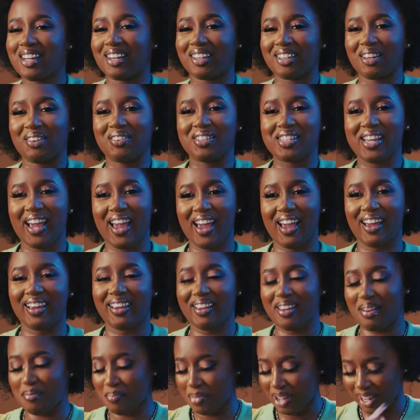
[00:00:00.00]
tuck your tag
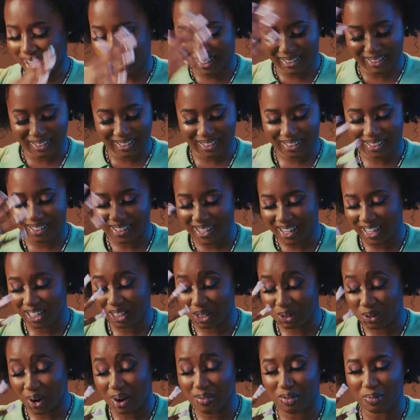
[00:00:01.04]
in because
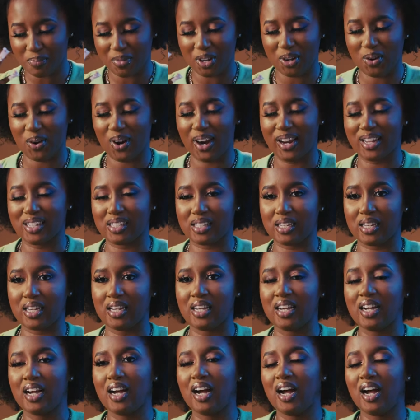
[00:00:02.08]
it's driving me crazy.